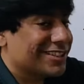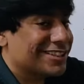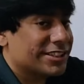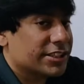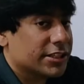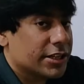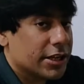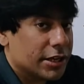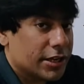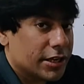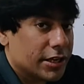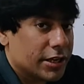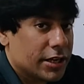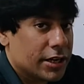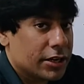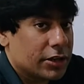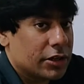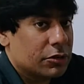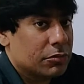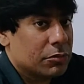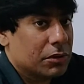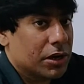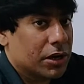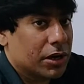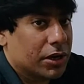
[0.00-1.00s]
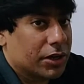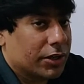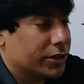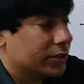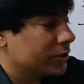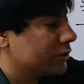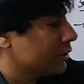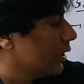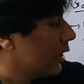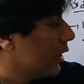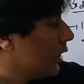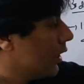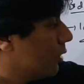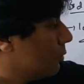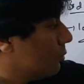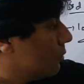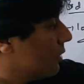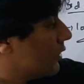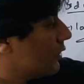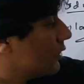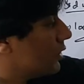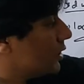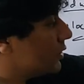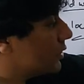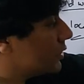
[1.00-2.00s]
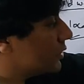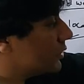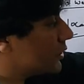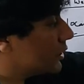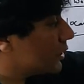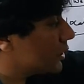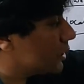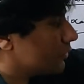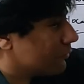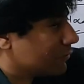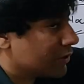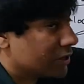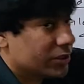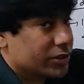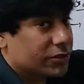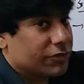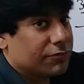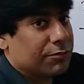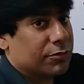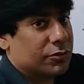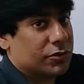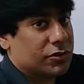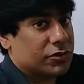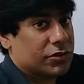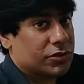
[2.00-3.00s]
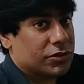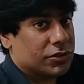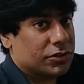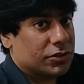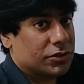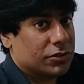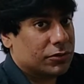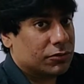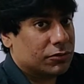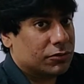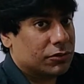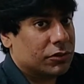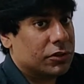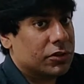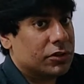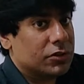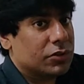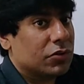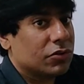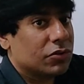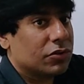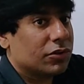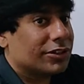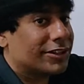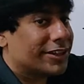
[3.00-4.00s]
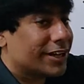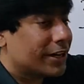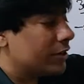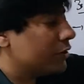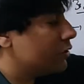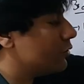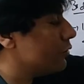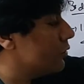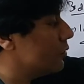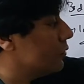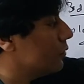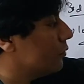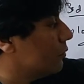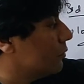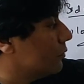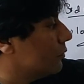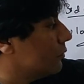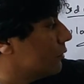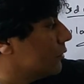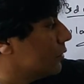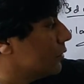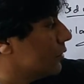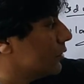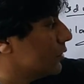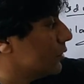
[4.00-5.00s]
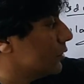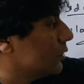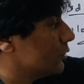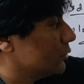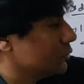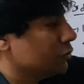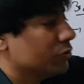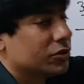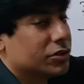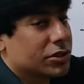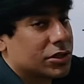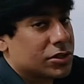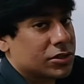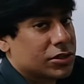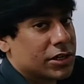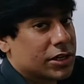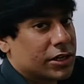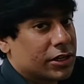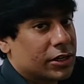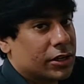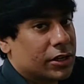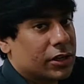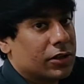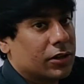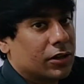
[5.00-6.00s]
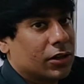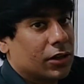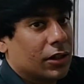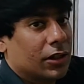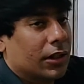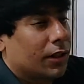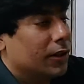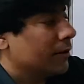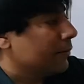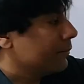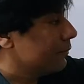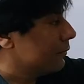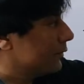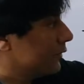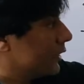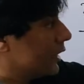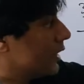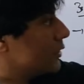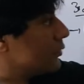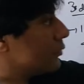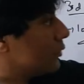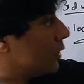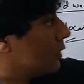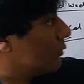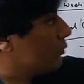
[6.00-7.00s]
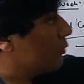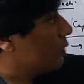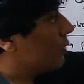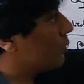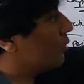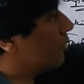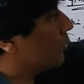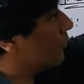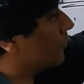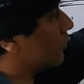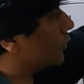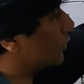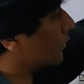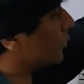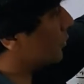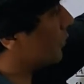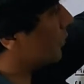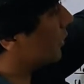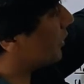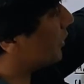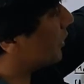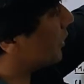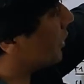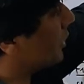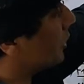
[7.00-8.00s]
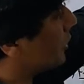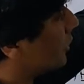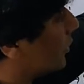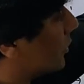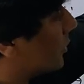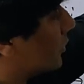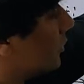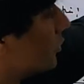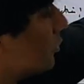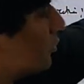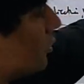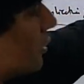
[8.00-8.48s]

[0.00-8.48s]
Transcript: is taking antibiotics. But this is an invasive procedure. We don't tend to use this technique. That's why we go for the blood cultures,